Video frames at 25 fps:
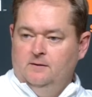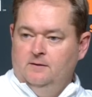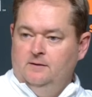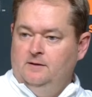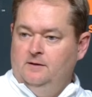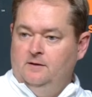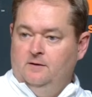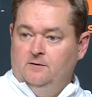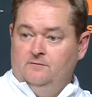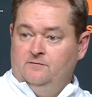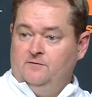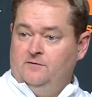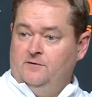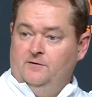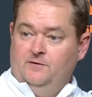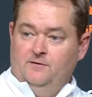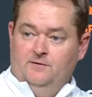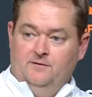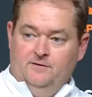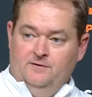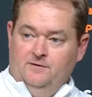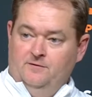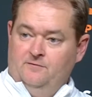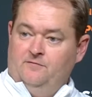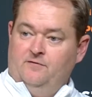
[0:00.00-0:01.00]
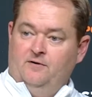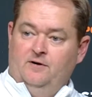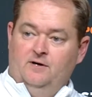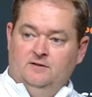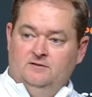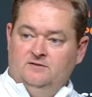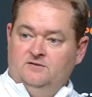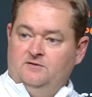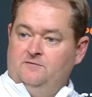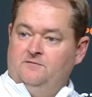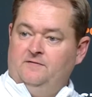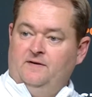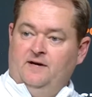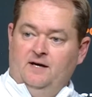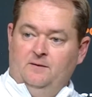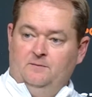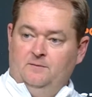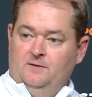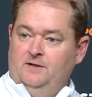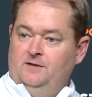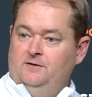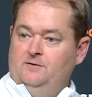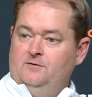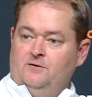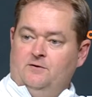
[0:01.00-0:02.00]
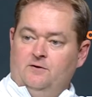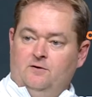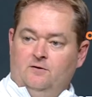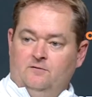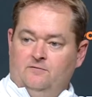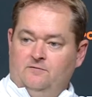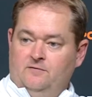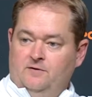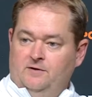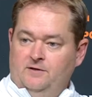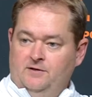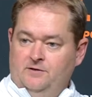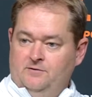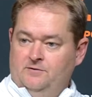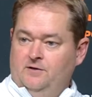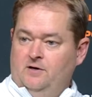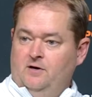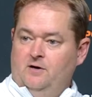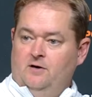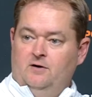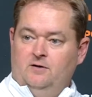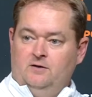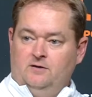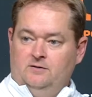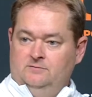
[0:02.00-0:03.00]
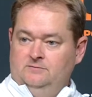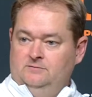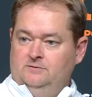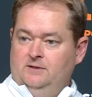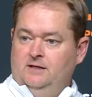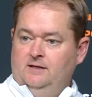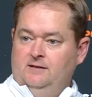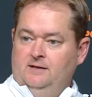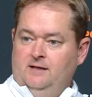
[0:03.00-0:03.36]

You know, for your friends, your family, your girlfriend, your dog, right?